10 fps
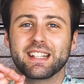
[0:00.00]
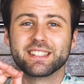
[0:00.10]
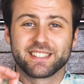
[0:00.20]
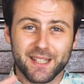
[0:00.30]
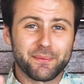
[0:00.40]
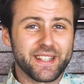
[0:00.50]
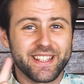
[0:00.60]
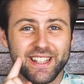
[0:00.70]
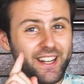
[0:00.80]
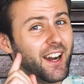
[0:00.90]

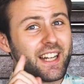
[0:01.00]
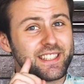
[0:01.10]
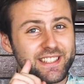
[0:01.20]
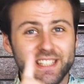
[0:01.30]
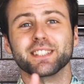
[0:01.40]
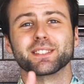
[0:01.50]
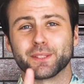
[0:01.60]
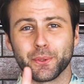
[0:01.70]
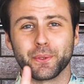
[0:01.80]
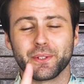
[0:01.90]
Something that I didn't
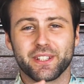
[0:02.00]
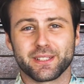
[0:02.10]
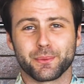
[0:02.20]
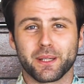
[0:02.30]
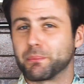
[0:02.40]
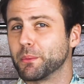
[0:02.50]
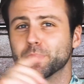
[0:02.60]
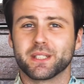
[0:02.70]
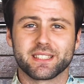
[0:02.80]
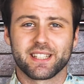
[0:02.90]
do this week, but
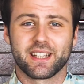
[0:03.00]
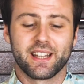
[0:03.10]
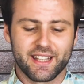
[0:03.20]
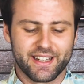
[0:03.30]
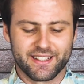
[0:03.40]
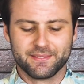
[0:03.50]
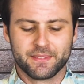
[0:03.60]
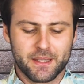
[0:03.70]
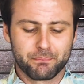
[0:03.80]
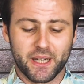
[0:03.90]
we'll get to that later.
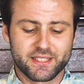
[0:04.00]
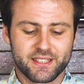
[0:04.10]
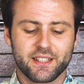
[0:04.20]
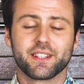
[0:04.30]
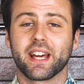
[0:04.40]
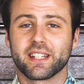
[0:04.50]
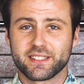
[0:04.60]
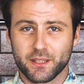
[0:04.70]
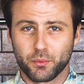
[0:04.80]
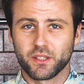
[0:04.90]
But that
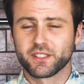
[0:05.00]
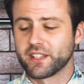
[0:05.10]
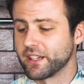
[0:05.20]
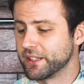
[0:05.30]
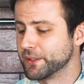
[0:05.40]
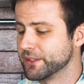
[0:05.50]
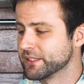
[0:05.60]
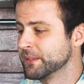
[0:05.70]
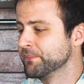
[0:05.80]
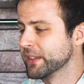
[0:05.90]
is the watch that I
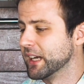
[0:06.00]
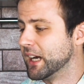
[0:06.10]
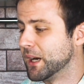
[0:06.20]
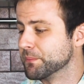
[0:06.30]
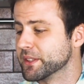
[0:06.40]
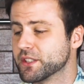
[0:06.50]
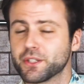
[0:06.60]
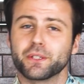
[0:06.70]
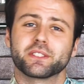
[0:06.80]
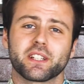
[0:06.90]
use. The
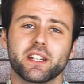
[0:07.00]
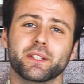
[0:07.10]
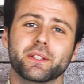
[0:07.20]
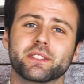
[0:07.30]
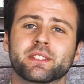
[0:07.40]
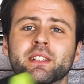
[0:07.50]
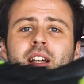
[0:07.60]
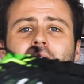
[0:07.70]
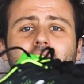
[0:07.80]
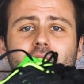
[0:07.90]
shoes that I use
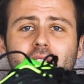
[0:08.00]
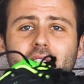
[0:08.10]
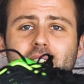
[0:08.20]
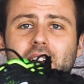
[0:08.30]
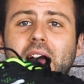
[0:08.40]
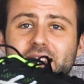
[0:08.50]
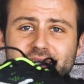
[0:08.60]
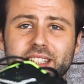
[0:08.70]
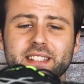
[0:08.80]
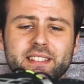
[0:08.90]
are
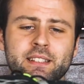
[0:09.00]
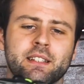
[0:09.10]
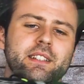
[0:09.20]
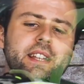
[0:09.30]
Asics.